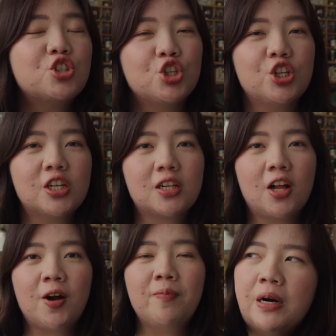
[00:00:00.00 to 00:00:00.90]
journal
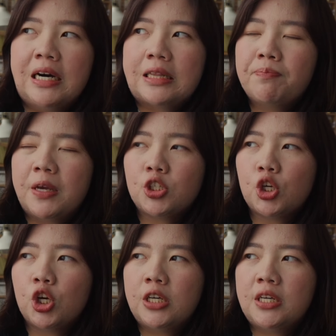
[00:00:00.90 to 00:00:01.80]
club, but
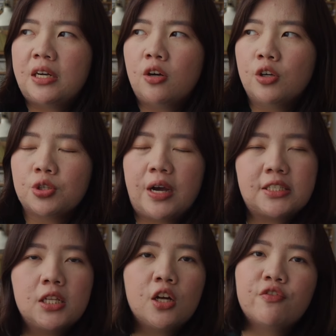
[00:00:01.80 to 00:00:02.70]
Patreon also has
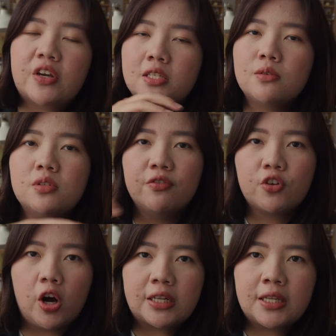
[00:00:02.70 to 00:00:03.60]
a lot of exclusive
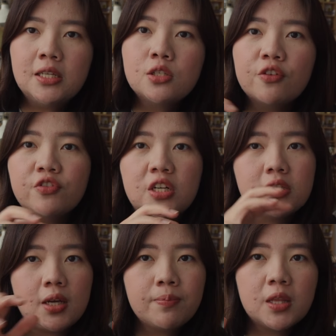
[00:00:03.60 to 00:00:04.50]
content. So if there's
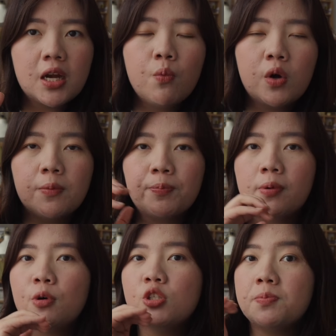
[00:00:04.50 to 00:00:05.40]
something I want to
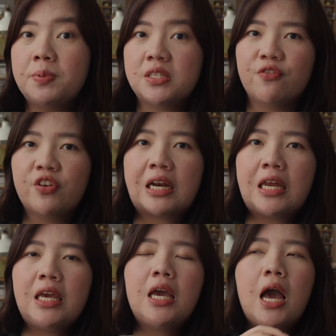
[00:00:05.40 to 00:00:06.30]
promote
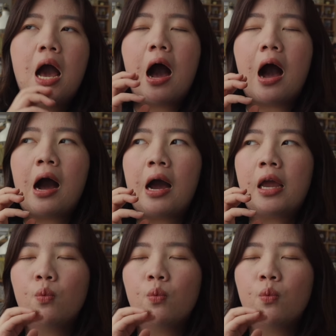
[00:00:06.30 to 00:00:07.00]
specifically, I